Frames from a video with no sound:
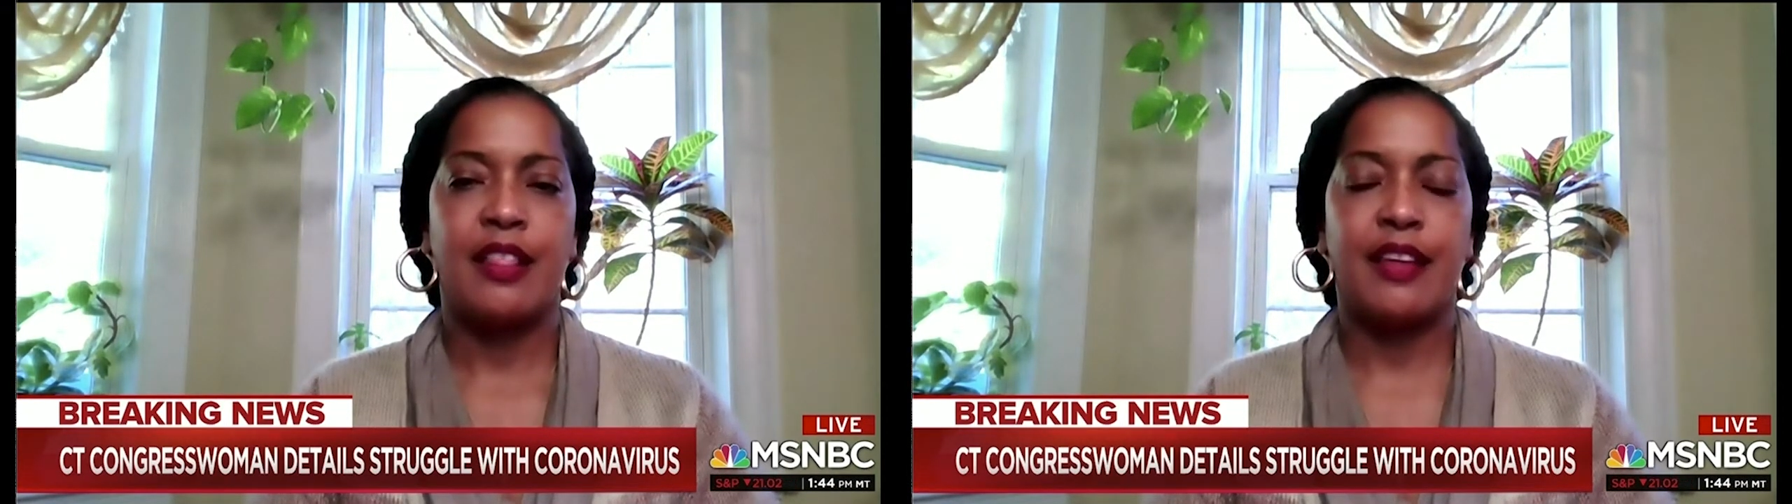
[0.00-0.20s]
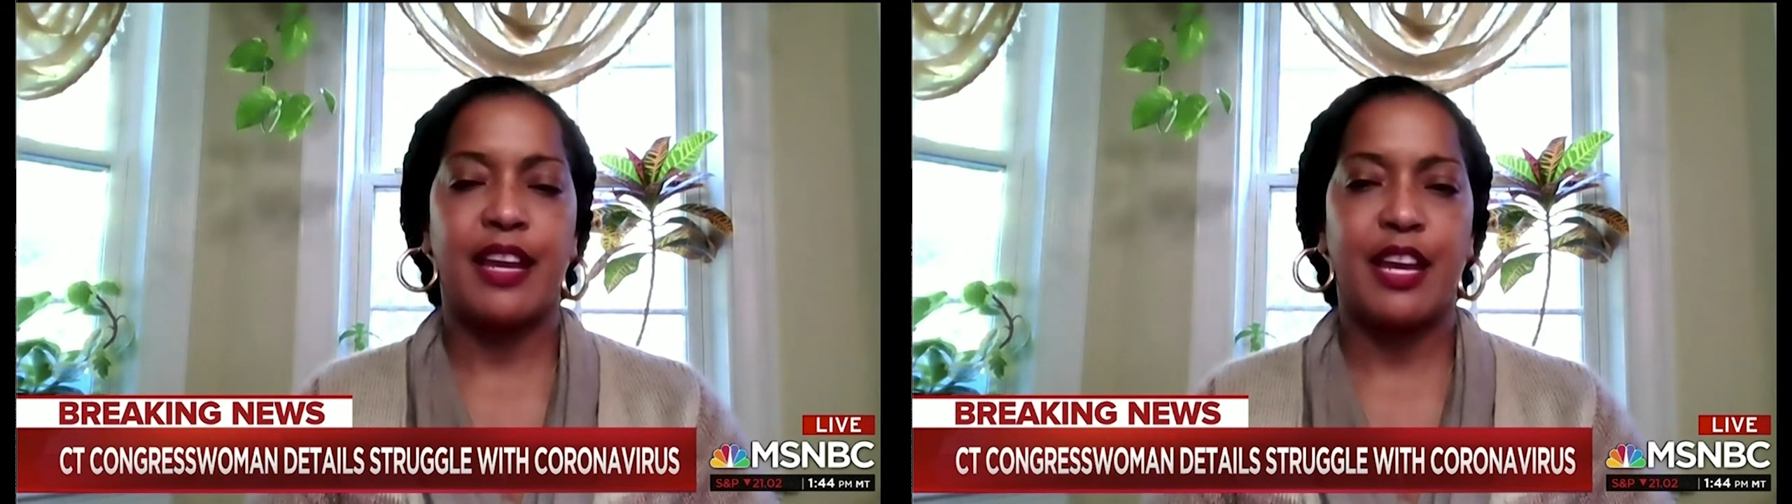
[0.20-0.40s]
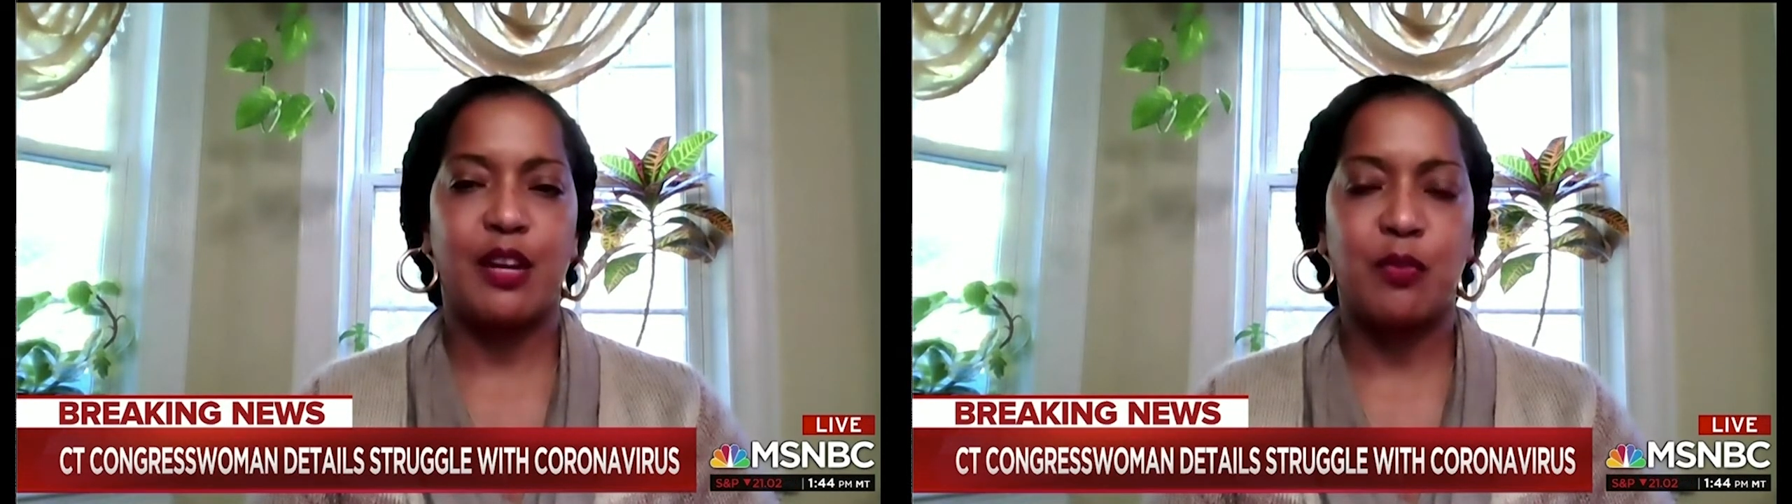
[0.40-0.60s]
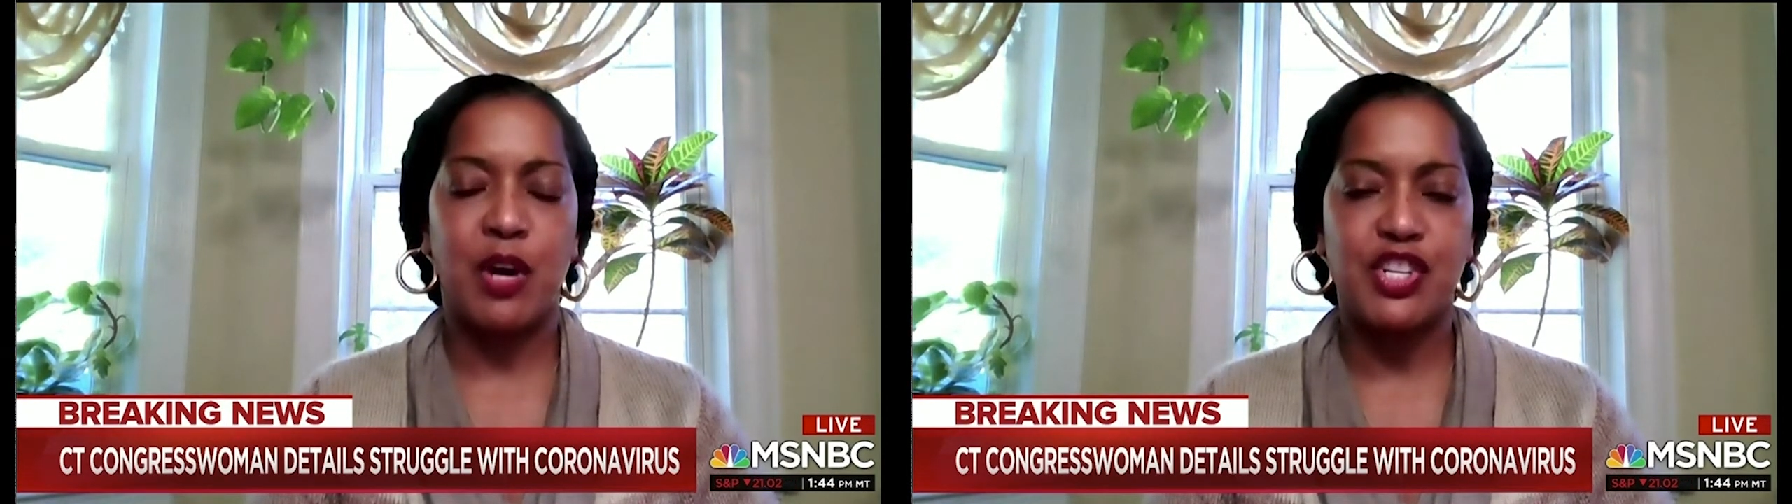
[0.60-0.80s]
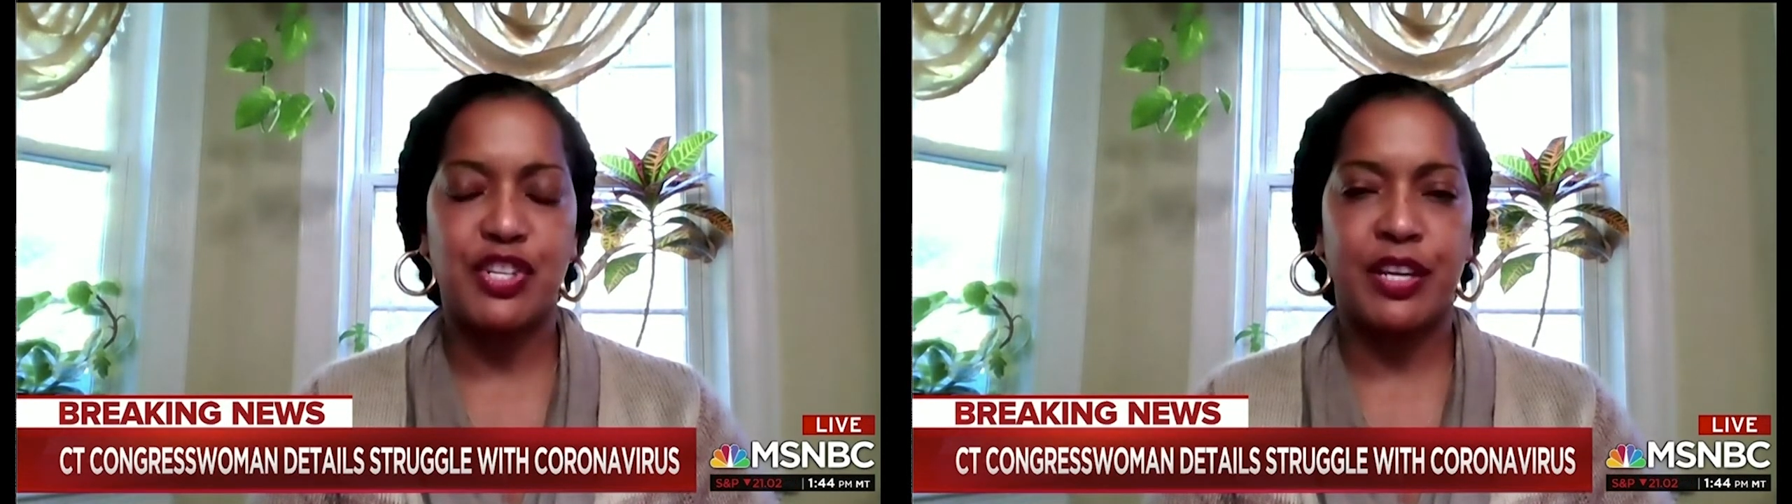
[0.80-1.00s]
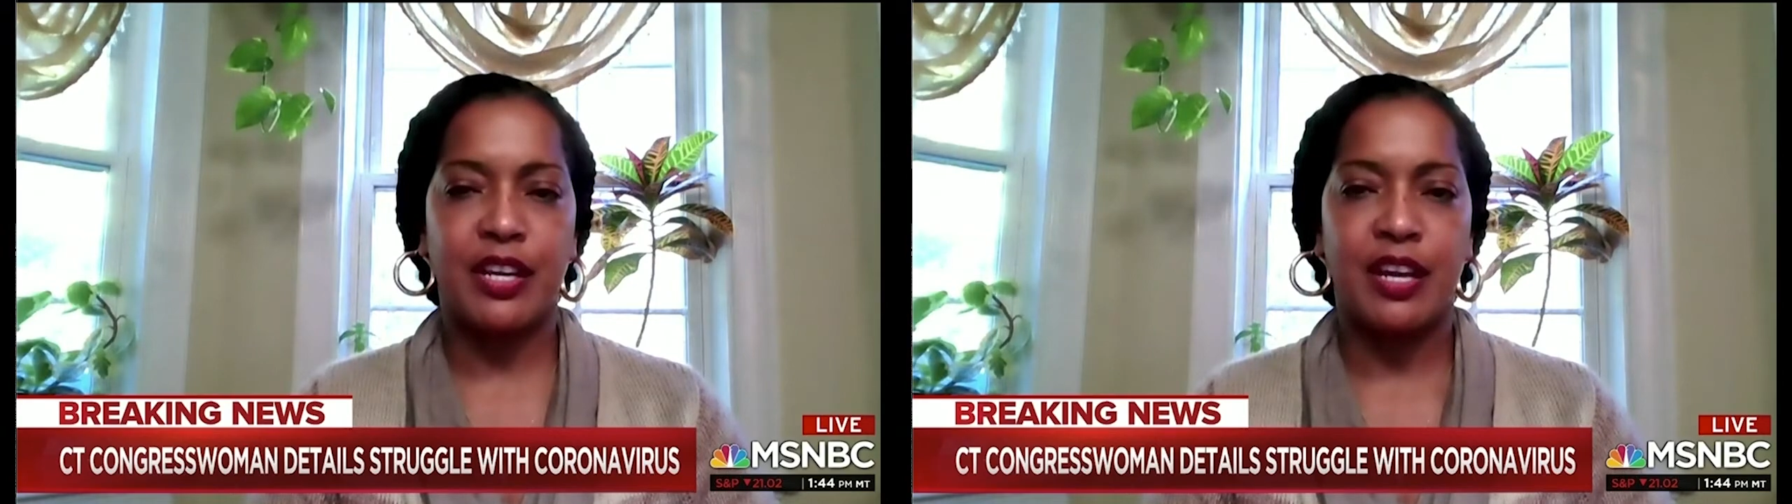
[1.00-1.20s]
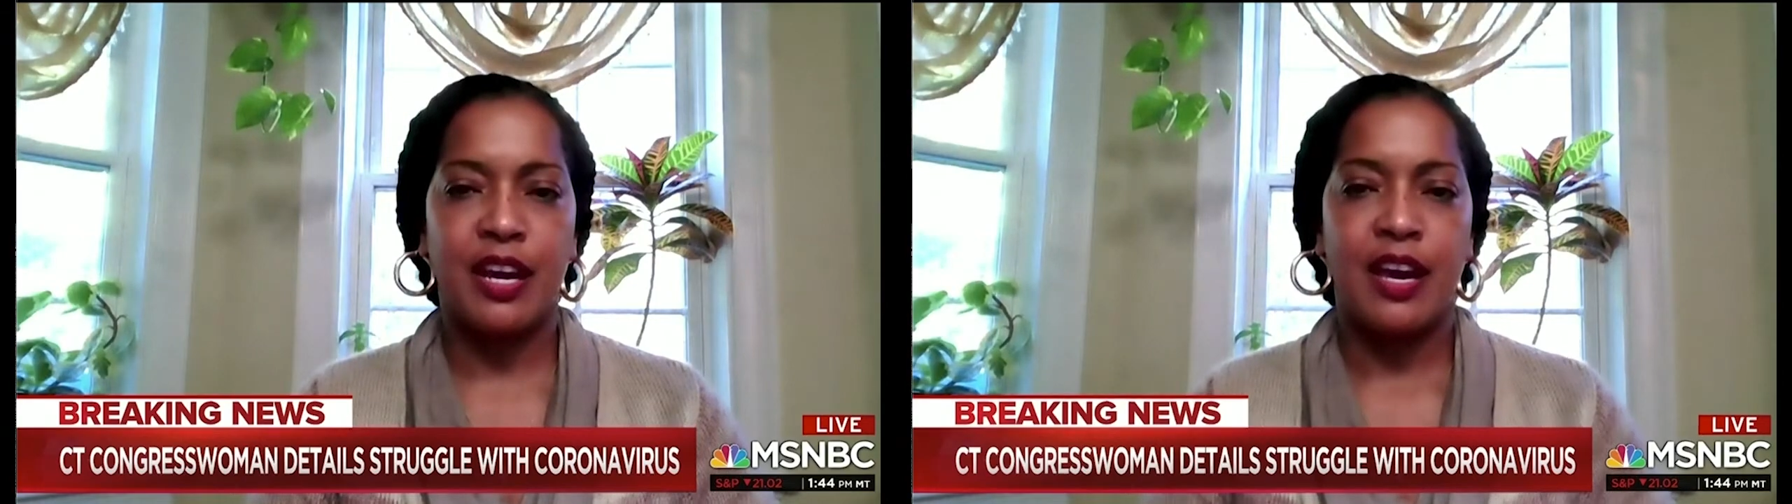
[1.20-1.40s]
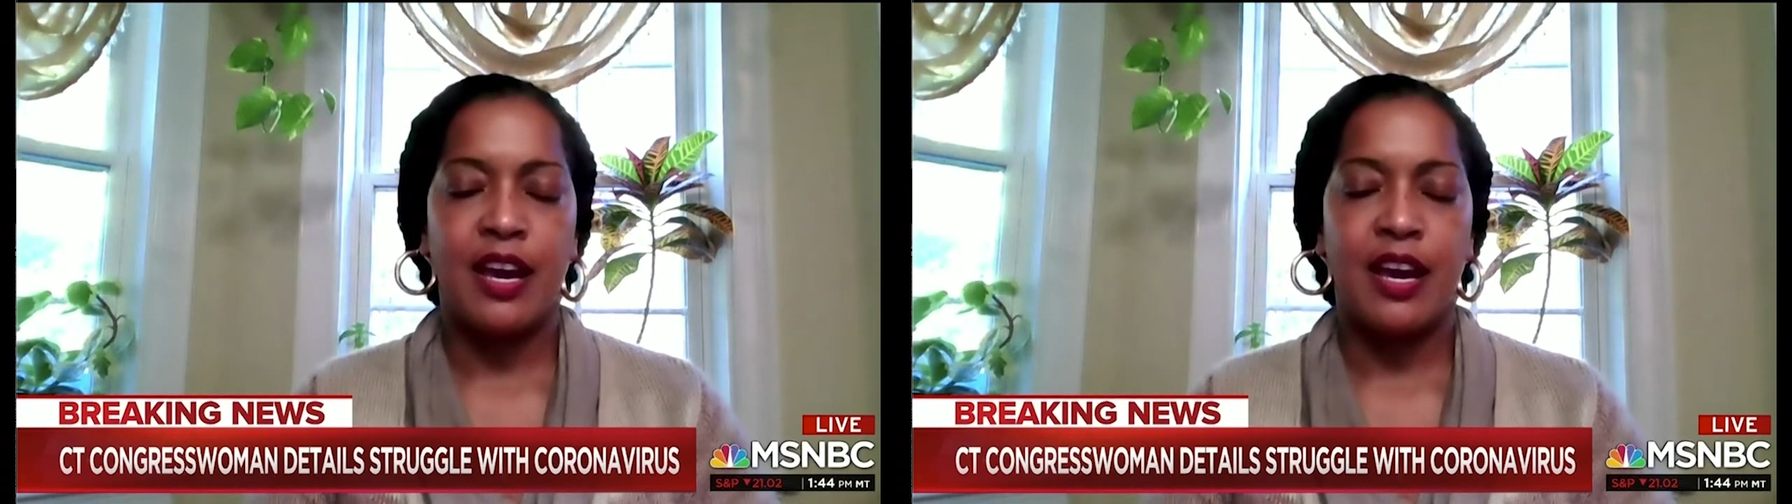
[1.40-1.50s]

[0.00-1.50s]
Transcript: the hand washing.